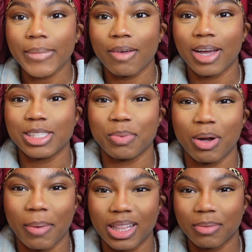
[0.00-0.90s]
I got to put on
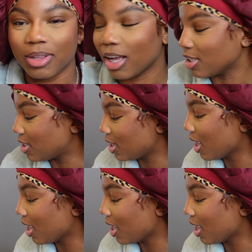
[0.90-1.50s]
my lip gloss.